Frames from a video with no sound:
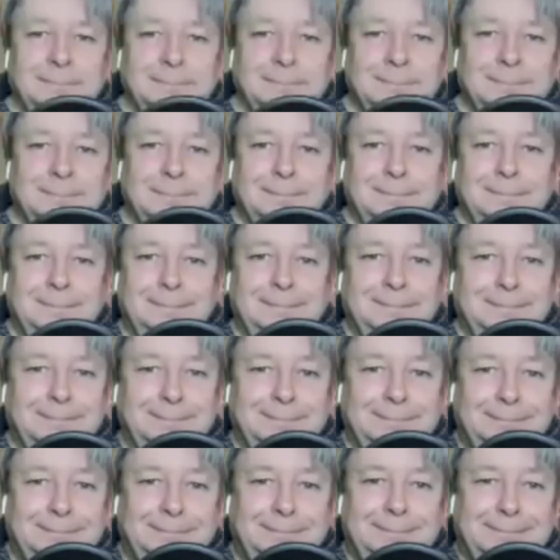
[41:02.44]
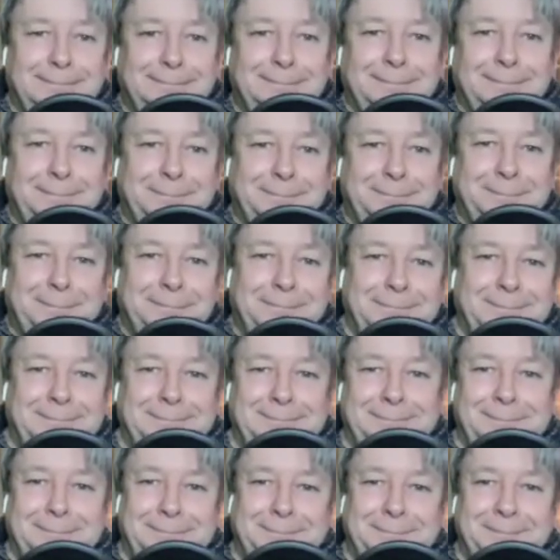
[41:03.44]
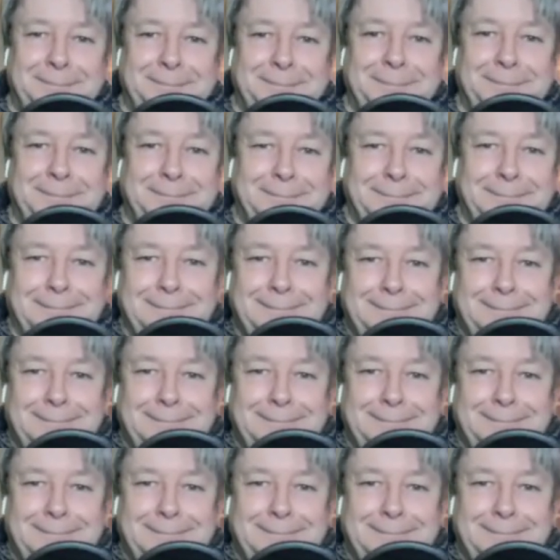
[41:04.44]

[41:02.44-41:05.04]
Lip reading: they started having experiences right off the